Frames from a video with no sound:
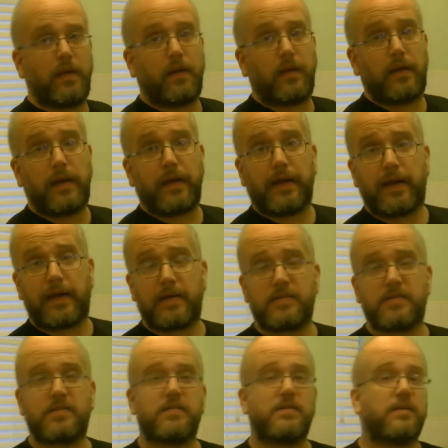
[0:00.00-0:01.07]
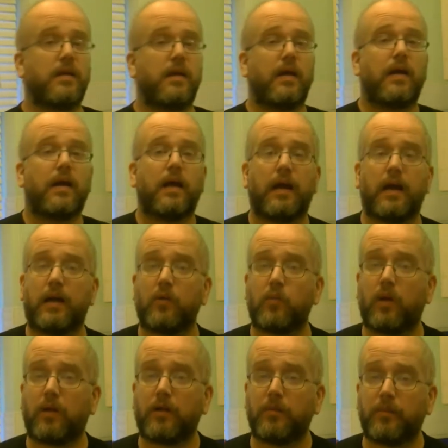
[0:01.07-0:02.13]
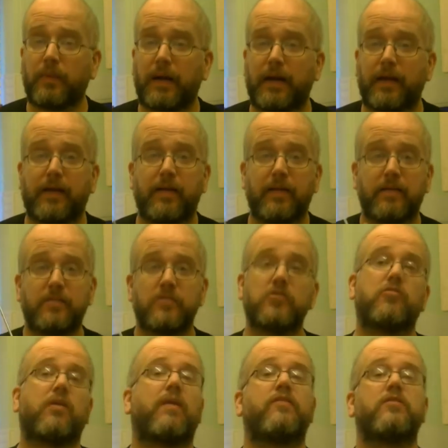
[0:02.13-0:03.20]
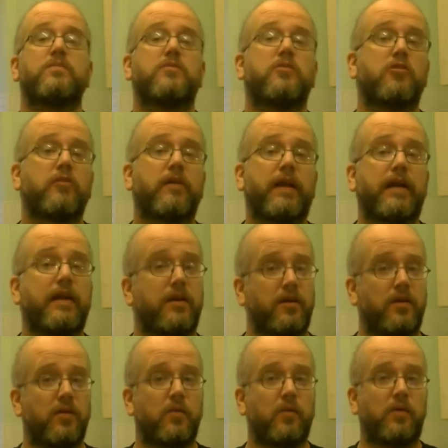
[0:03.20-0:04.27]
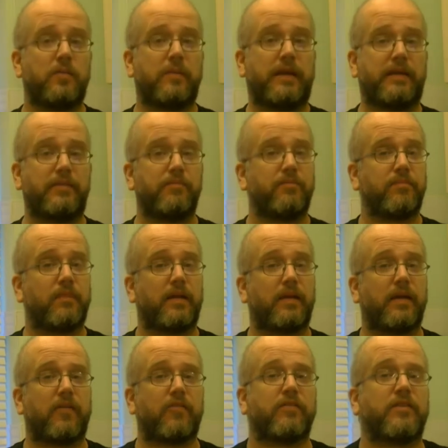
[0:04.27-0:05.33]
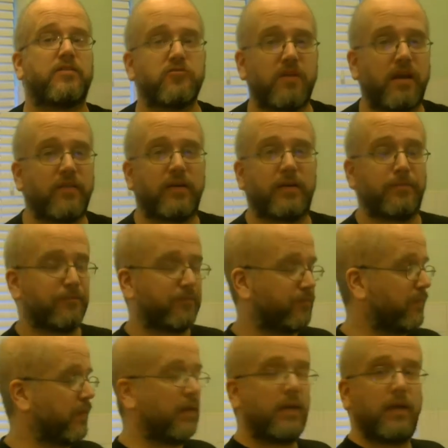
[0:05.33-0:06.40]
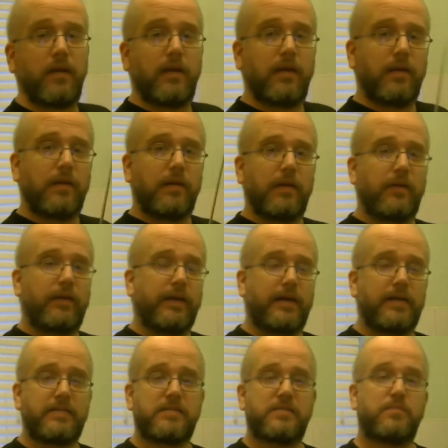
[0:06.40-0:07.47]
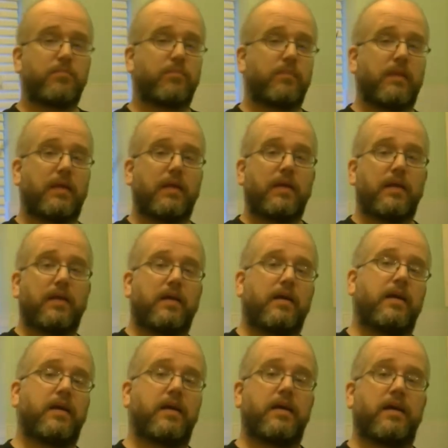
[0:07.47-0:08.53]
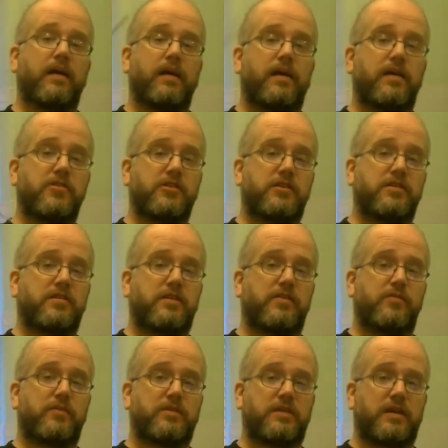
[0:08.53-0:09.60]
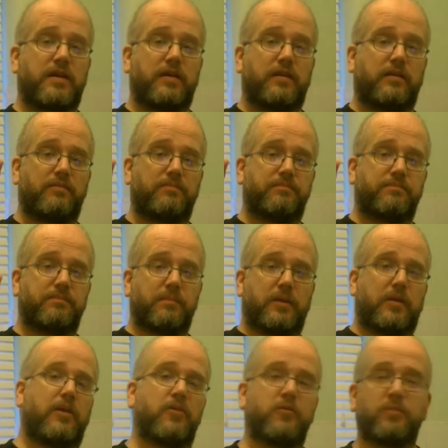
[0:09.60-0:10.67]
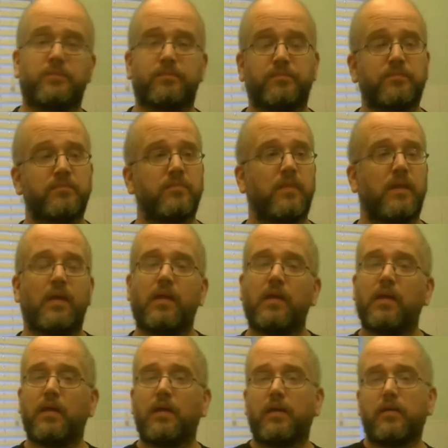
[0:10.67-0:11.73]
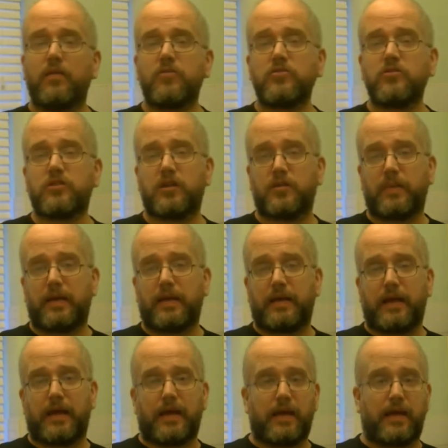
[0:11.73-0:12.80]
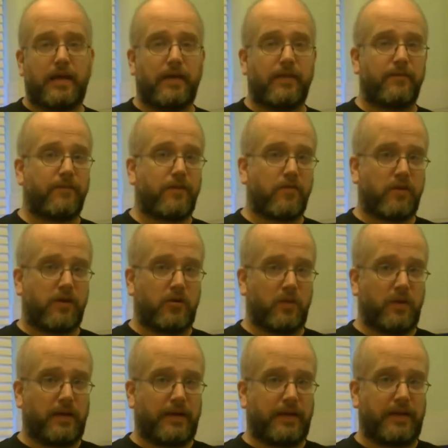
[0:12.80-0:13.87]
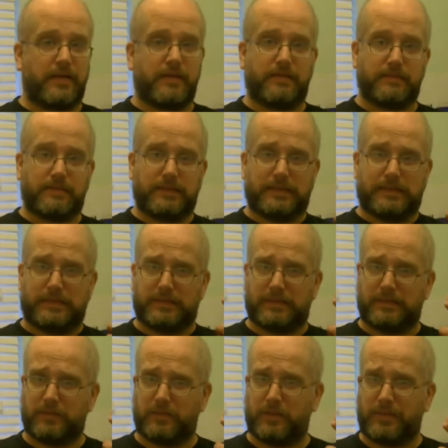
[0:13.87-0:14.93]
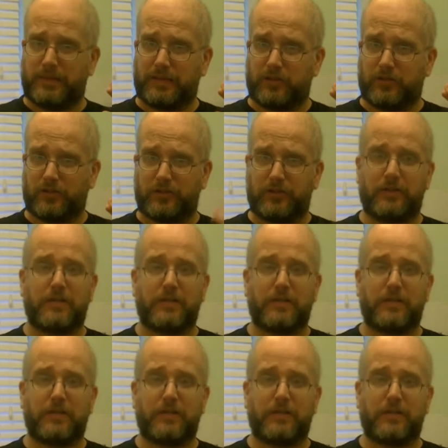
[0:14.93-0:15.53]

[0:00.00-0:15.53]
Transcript: Hey guys, and welcome back to Gravy's Brewery with me, Gareth Goes Gravy. Alright guys, as you can see from the title below, this is going to be a very quick, with a bit of luck,